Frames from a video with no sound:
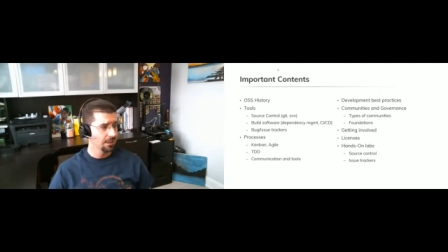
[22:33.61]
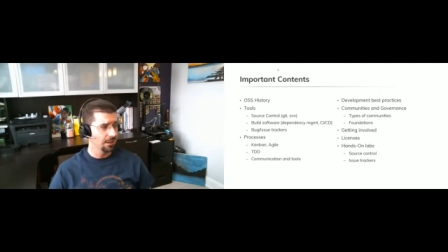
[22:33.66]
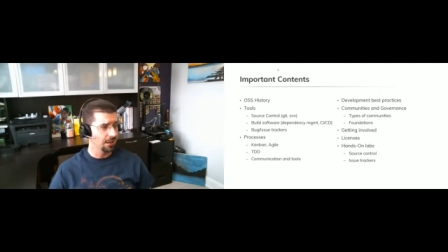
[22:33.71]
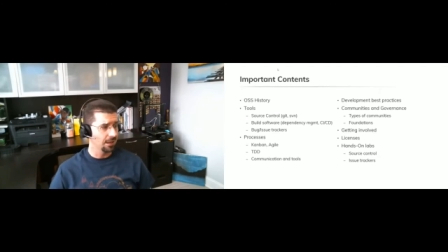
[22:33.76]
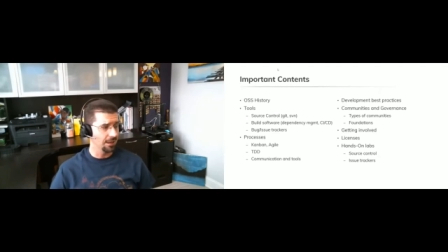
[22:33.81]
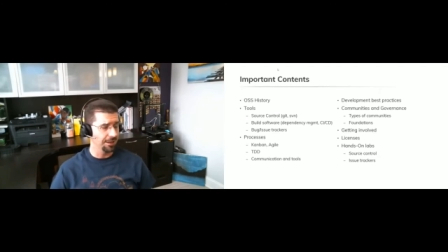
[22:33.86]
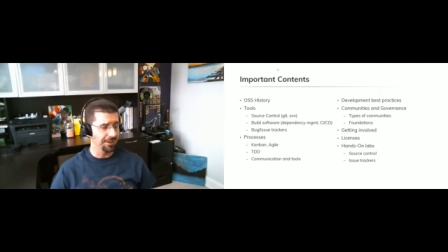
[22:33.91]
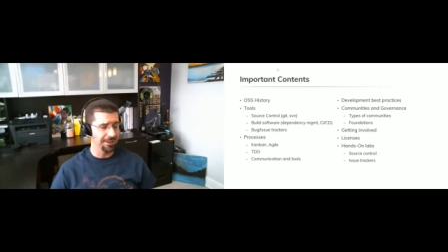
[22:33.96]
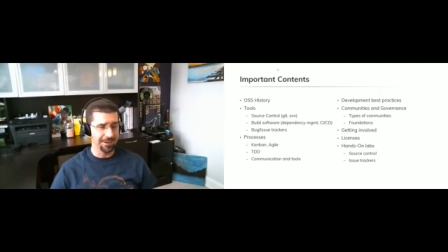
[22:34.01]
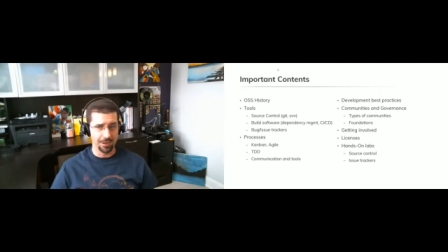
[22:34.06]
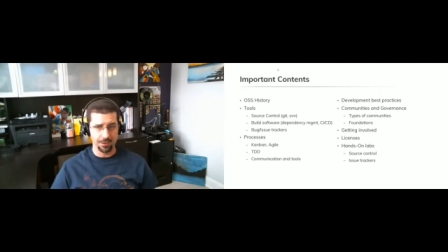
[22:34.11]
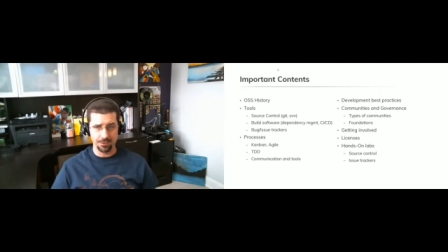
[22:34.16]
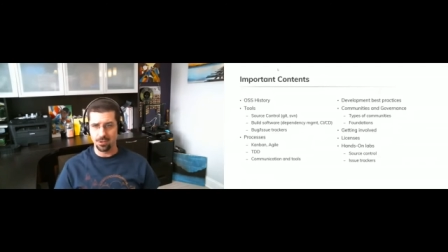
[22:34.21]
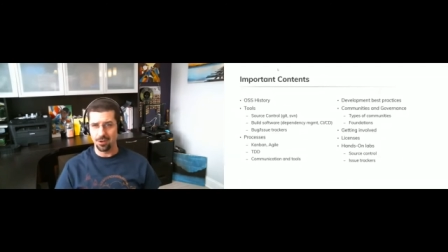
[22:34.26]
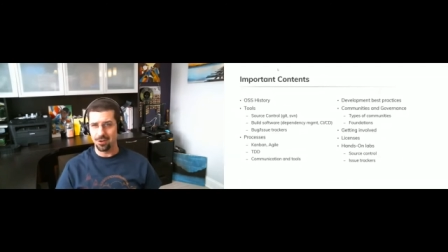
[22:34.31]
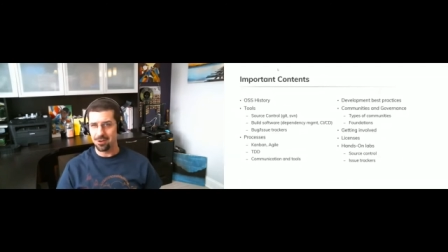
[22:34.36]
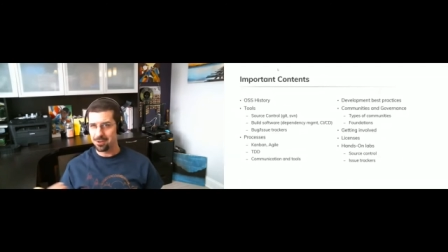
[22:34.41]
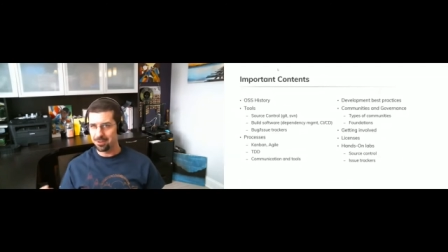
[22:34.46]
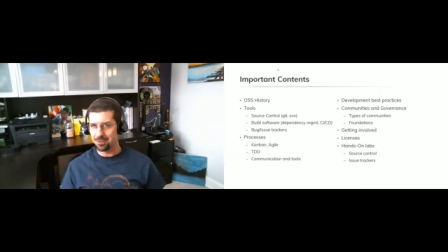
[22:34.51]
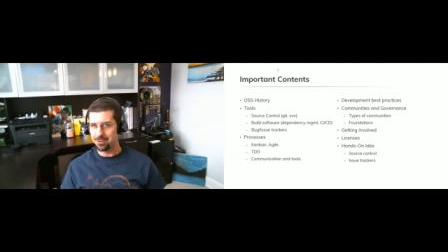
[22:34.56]
Uh, and I'll
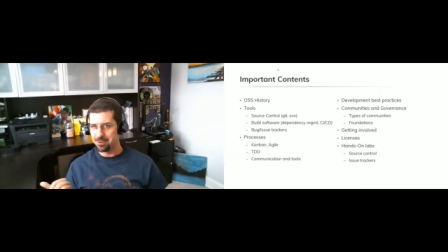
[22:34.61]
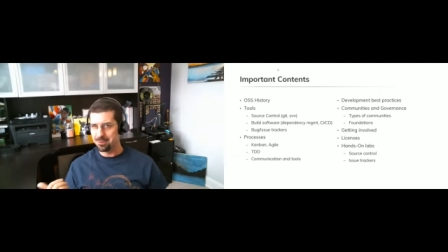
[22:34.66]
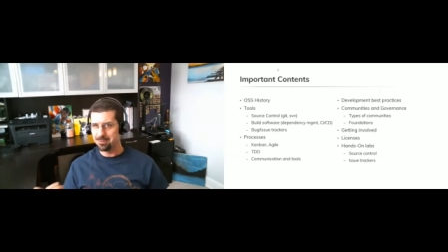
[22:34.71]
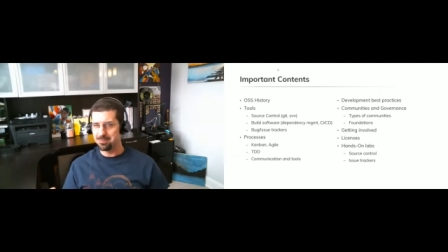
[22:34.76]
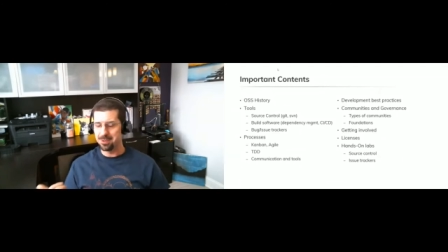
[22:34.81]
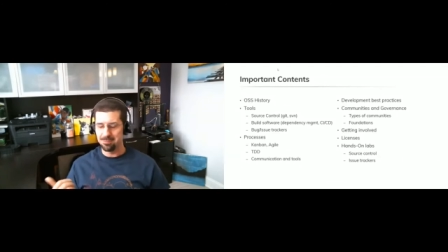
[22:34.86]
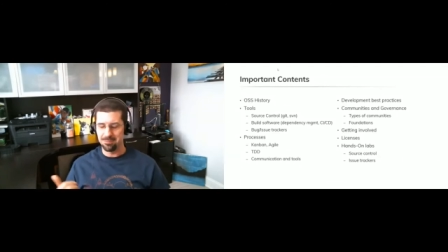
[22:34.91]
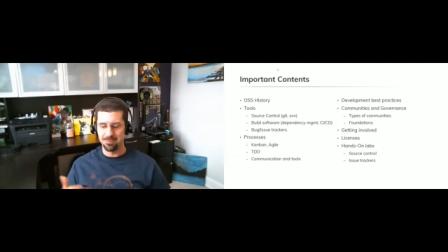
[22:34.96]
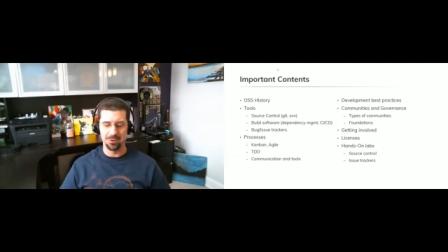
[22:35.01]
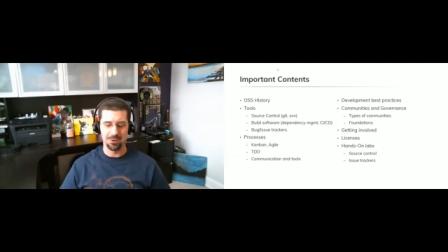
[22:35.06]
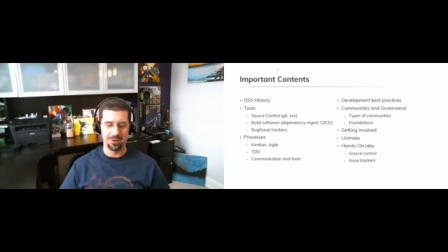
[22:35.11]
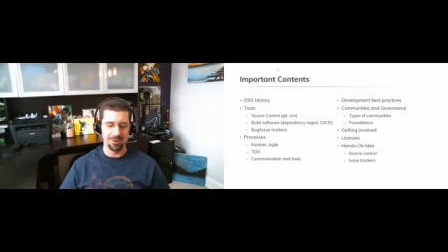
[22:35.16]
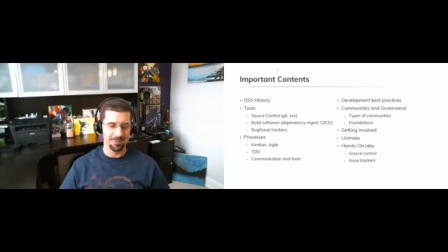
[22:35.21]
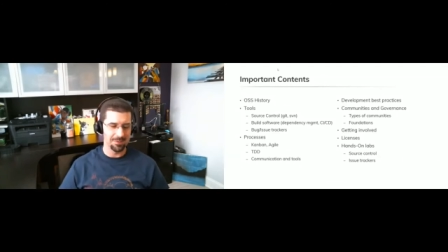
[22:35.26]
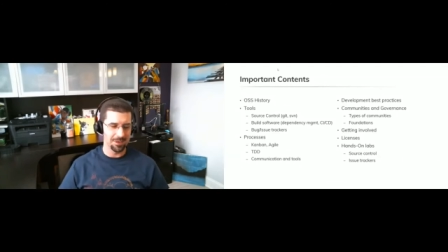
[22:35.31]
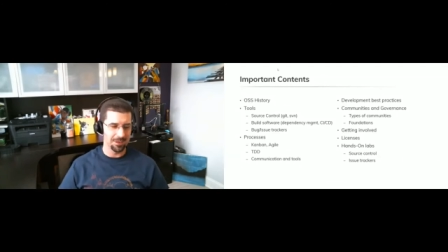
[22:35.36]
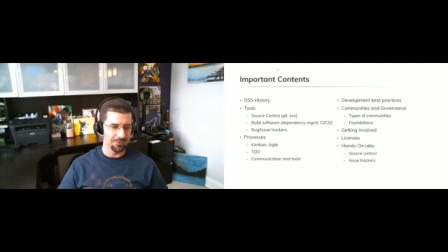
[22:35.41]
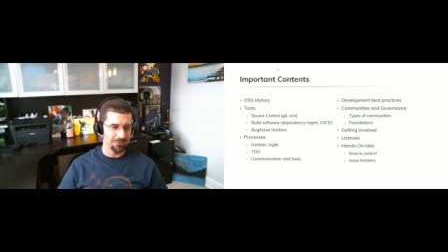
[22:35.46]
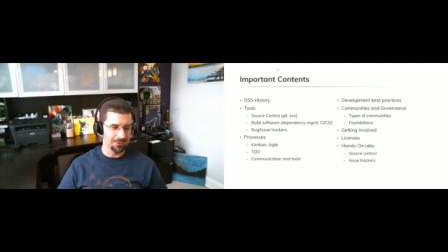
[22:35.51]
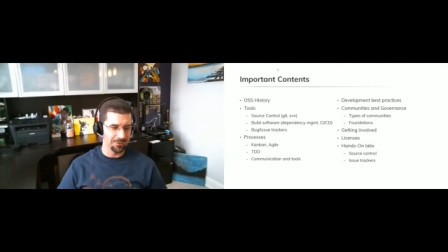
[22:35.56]
talk a little bit more
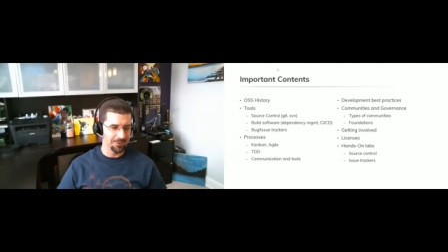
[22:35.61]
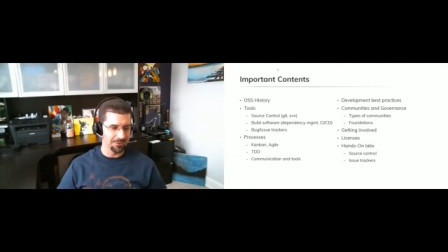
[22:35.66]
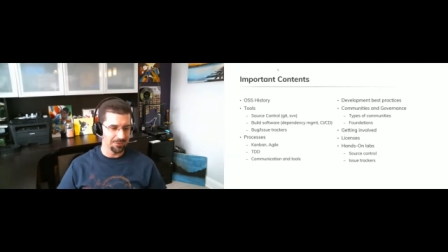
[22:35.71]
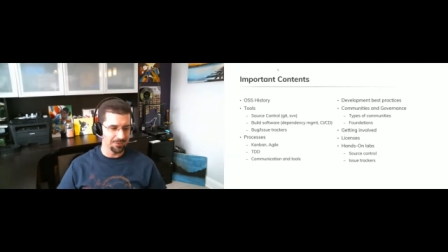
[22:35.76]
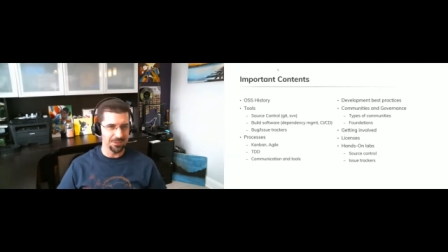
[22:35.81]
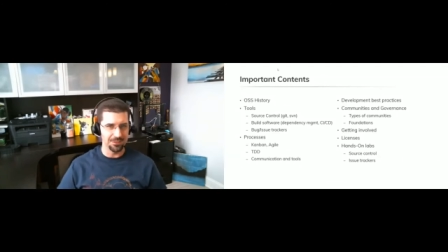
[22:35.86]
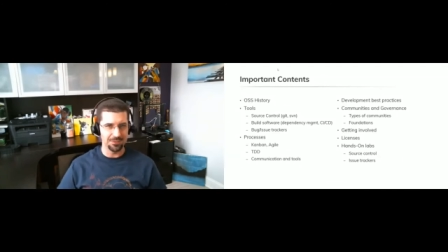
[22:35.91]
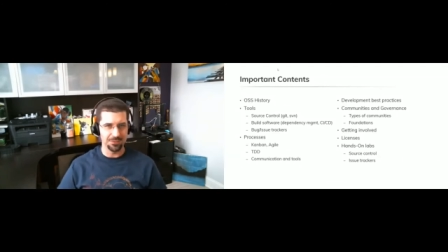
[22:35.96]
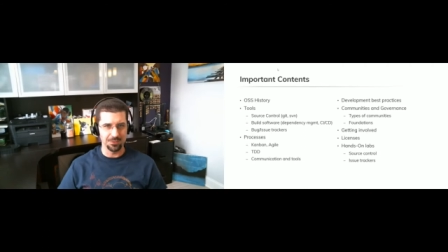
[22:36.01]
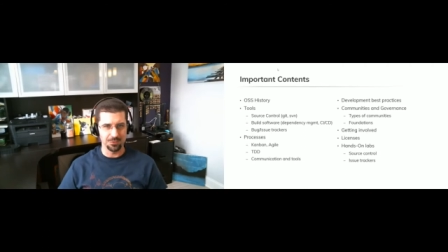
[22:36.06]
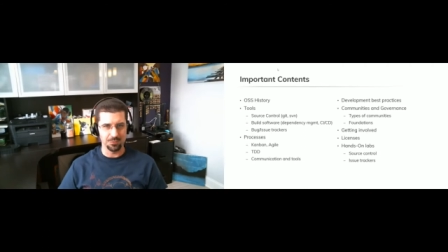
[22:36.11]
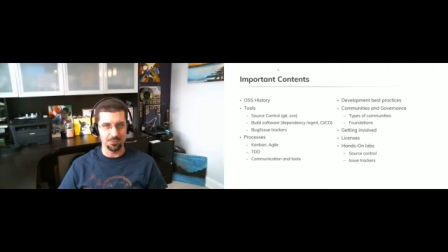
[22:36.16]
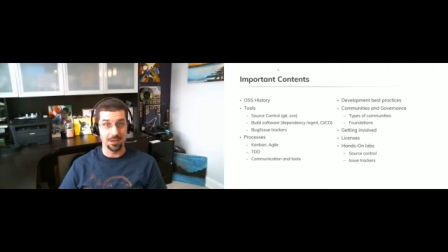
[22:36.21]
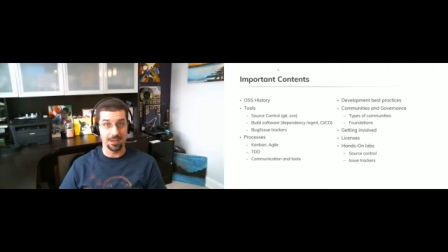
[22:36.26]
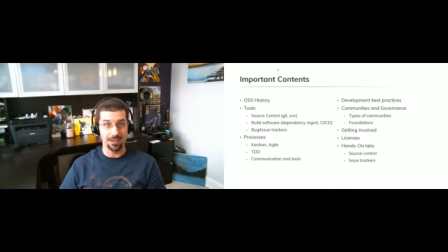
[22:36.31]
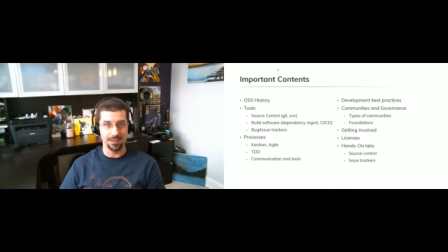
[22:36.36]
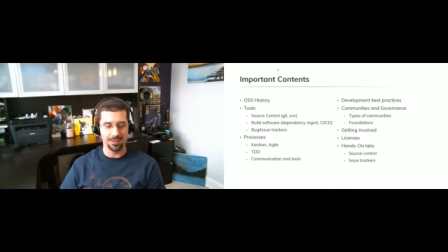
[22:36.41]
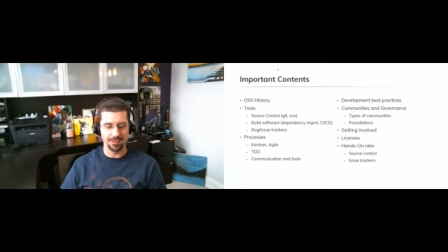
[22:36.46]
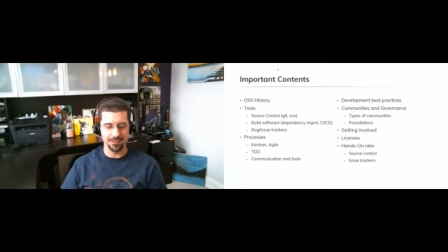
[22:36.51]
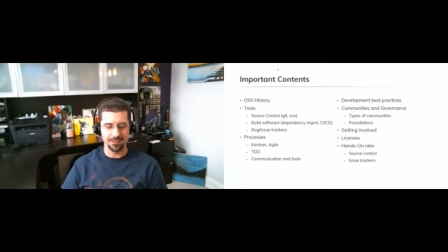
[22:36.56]
about one of the reasons
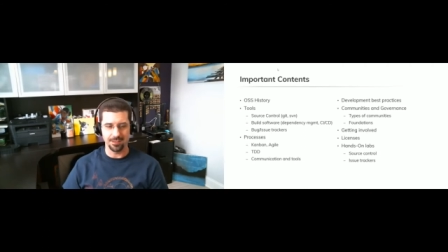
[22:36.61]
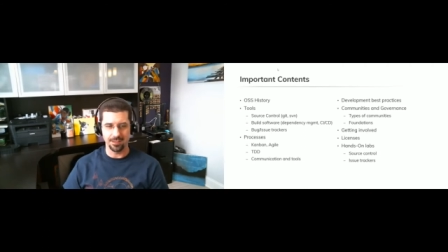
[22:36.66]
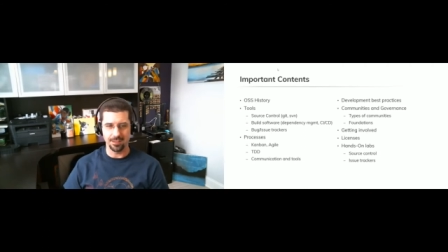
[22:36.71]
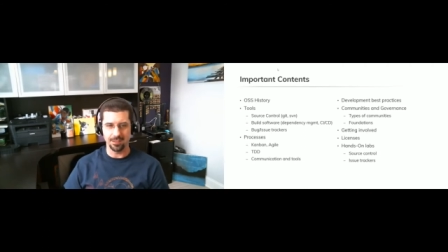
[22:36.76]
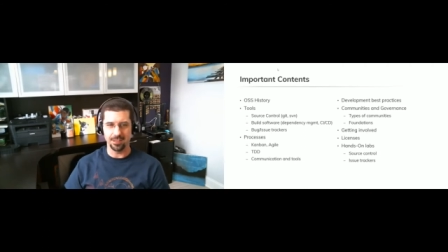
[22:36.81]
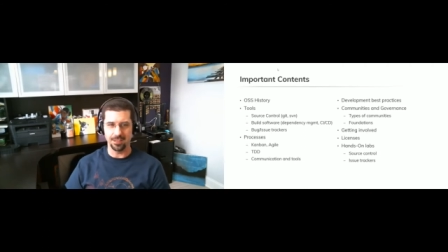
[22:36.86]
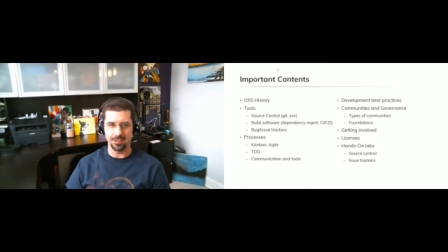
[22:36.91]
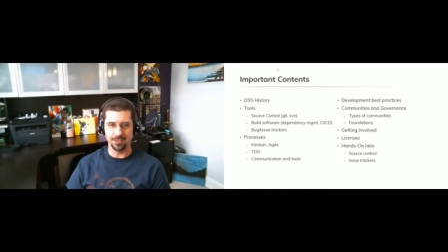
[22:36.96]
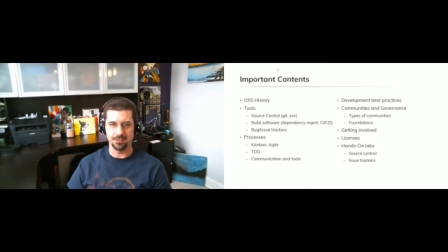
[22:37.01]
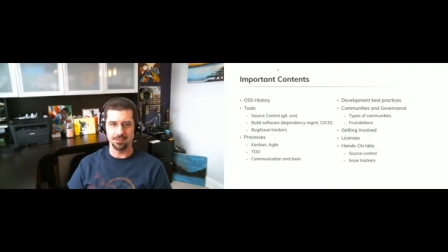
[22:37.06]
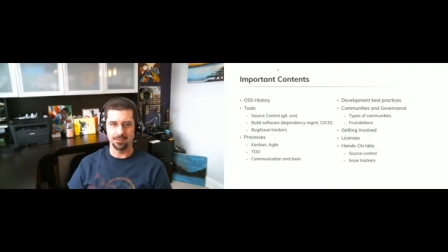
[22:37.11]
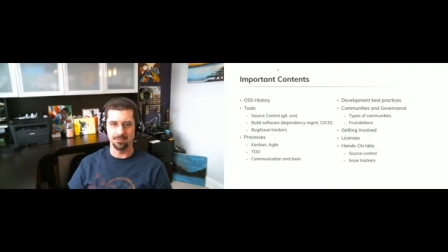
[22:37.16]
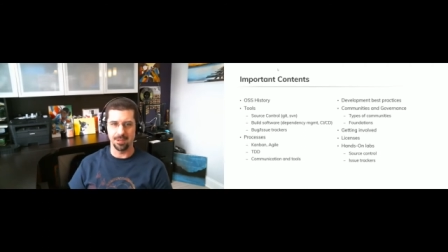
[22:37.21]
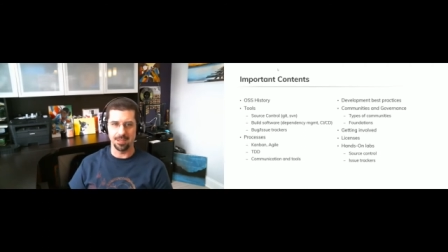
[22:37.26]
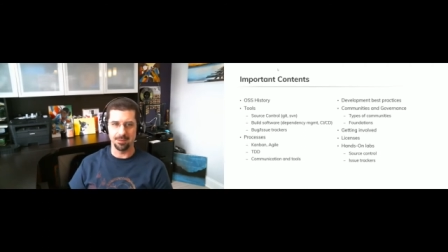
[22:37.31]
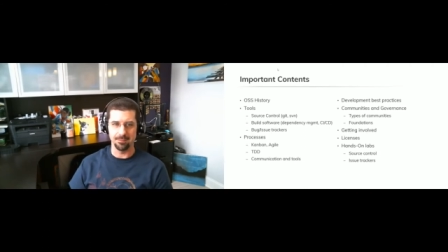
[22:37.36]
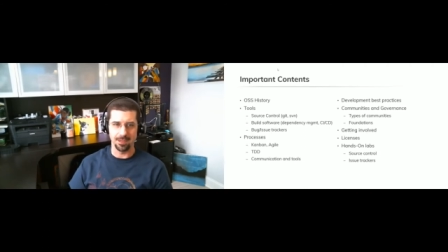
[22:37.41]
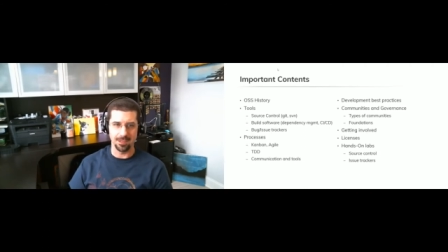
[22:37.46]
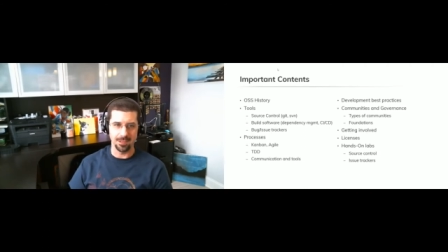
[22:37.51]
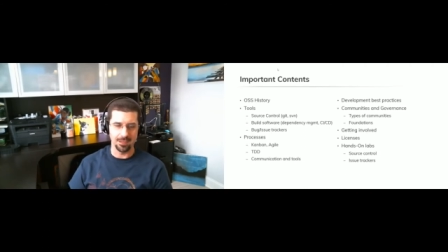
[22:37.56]
why that's the case in
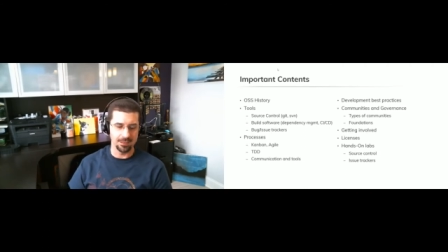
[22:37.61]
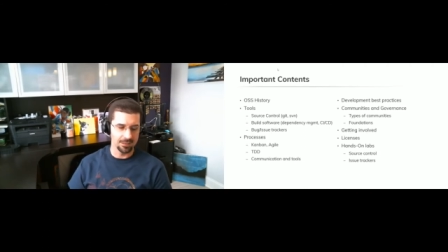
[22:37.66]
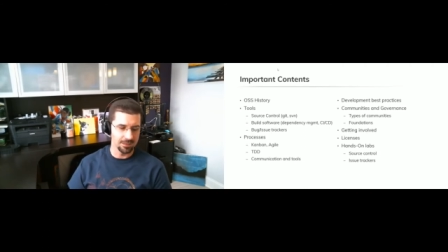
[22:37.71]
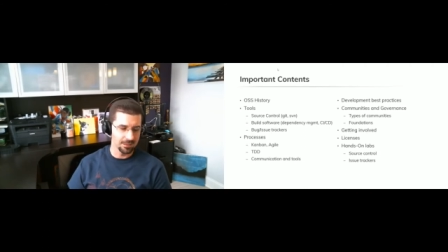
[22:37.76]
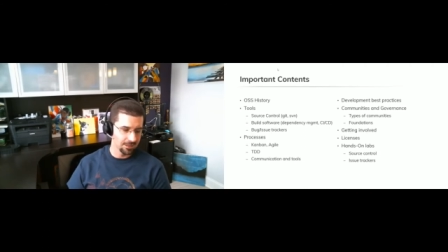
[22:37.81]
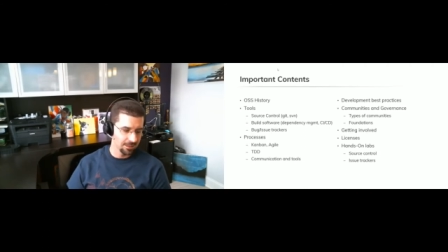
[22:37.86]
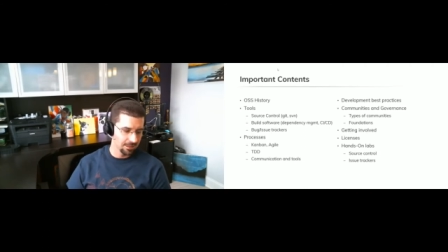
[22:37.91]
my mind.